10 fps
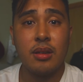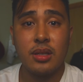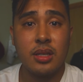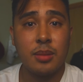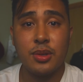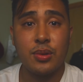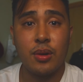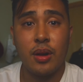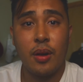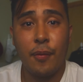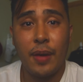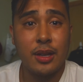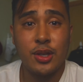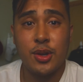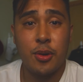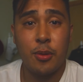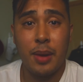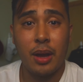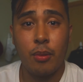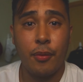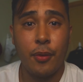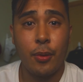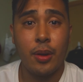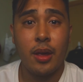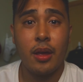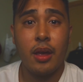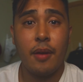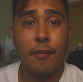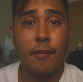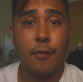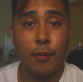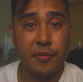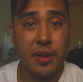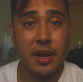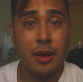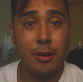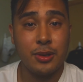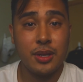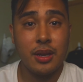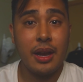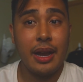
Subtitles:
some sort of external microphone for videos.